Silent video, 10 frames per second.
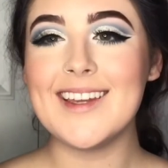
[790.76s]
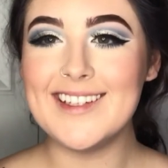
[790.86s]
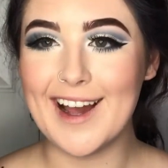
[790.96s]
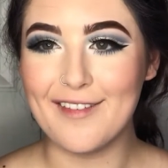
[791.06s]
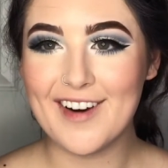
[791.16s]

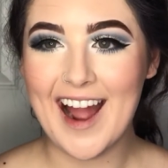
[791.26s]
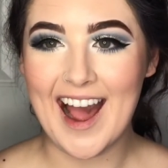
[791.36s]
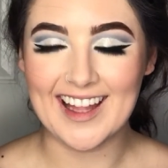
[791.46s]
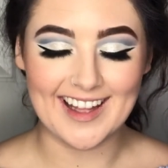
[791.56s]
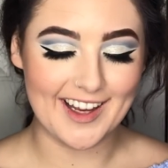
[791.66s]
Now for
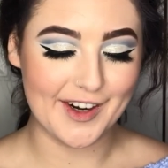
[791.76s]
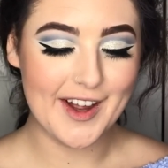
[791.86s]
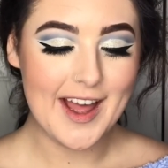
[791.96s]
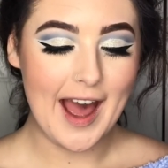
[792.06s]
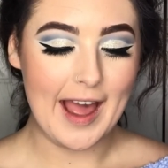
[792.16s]
highlighter,
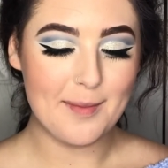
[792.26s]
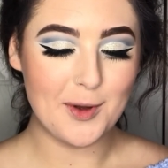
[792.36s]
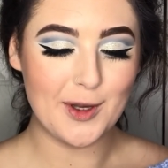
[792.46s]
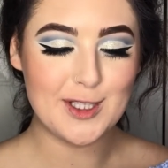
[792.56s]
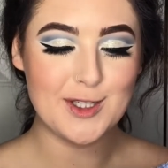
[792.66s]
I'm
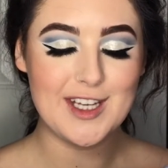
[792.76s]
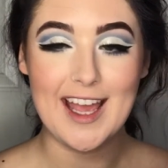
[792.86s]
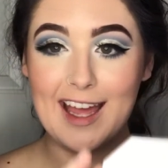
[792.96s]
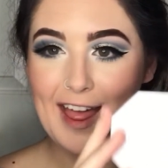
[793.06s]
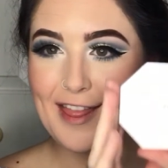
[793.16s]
going to
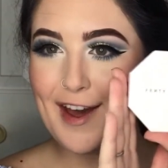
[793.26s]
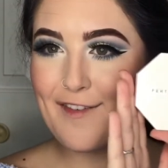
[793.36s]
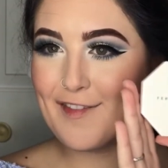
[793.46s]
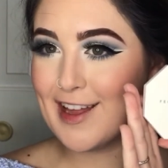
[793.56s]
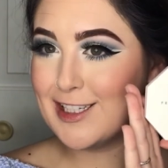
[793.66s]
take the
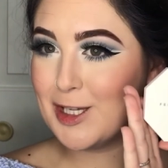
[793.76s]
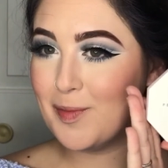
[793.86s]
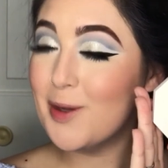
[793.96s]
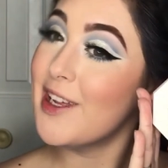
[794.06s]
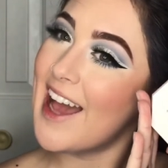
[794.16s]
Fenty
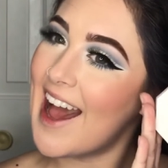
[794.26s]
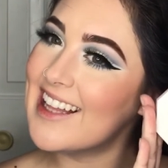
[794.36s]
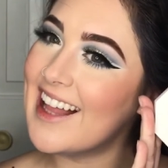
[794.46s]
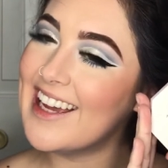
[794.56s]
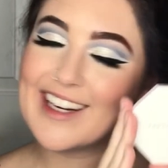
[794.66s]
Beauty
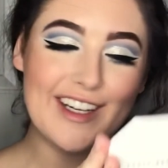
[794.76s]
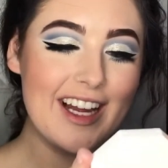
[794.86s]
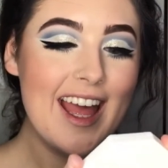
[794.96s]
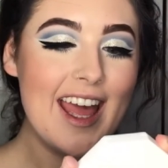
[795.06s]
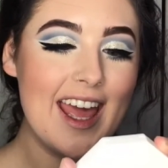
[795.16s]
highlighter
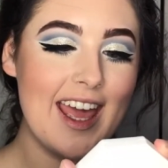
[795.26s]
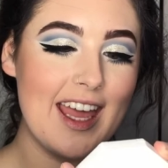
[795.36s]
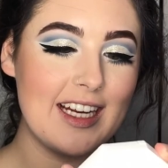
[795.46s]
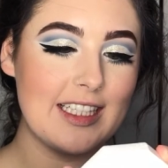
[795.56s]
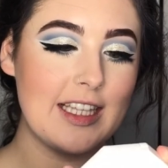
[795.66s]

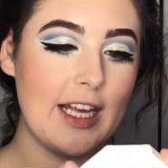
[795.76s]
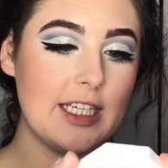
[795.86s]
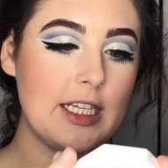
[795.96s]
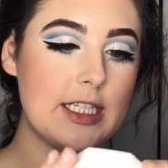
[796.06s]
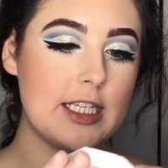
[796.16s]
in
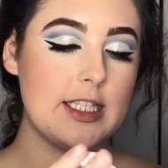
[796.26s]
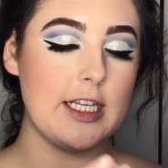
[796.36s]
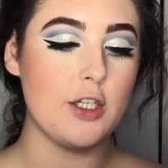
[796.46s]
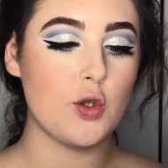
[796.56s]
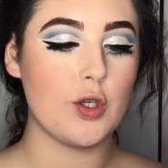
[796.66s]
Lightning Dust
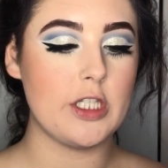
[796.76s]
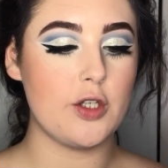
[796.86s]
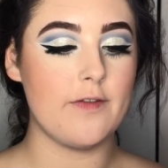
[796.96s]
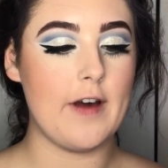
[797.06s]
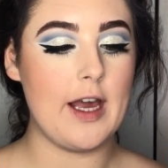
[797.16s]
and
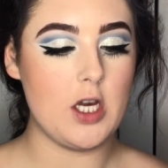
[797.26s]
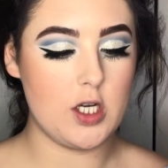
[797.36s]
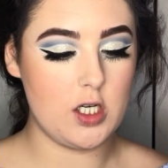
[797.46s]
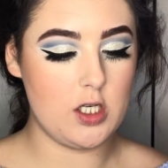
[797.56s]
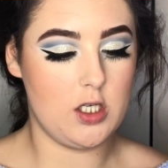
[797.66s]
Crystal
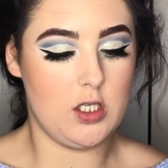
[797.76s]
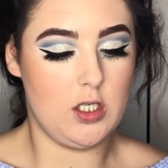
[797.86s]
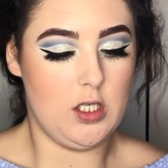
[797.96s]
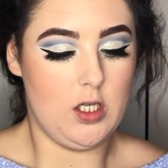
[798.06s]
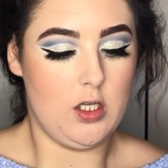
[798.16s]
Fire.
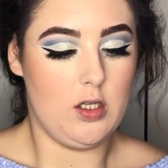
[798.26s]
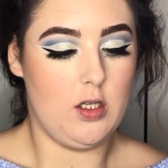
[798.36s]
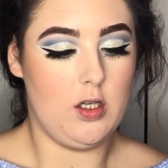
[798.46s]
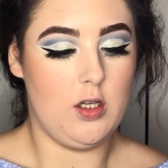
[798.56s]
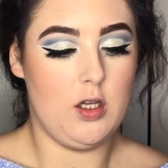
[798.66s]

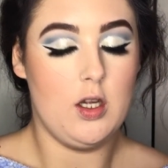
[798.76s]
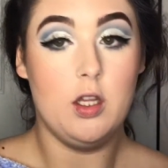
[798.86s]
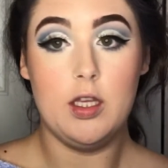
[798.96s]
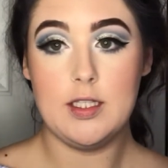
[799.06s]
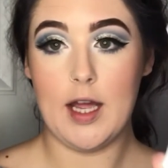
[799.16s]

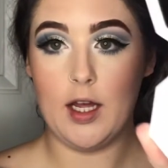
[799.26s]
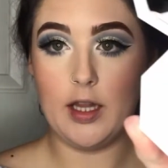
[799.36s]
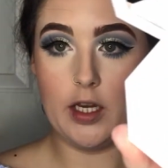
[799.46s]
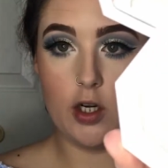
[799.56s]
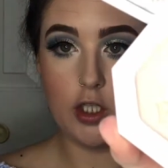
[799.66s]
This
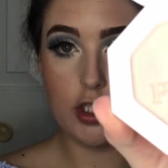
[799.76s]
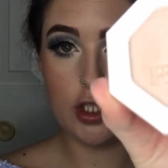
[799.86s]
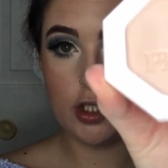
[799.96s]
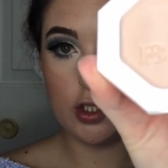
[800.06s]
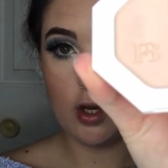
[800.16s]
highlighter is
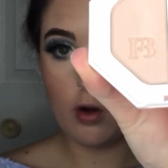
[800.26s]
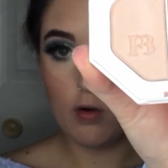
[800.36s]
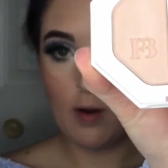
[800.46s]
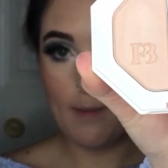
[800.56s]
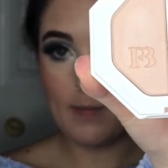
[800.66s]

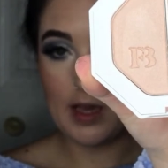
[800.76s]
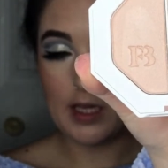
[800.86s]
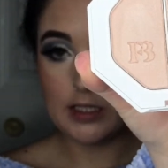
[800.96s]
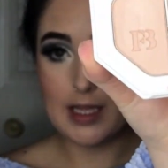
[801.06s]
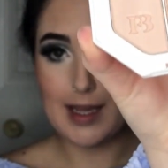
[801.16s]
so
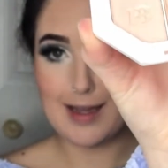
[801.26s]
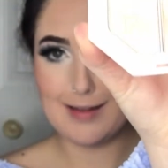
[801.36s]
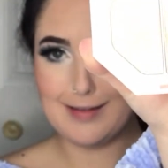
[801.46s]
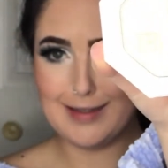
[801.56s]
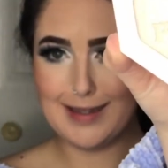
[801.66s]
amazing.
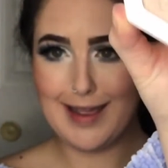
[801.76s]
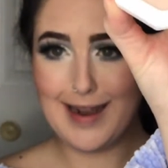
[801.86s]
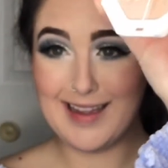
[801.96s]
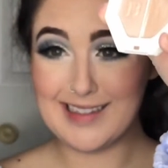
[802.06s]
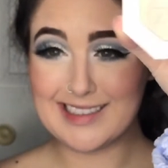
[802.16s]
Look at
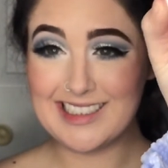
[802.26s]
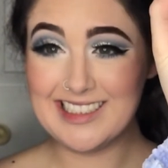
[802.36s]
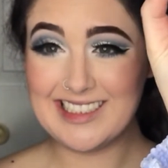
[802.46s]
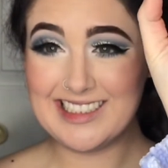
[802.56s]
it.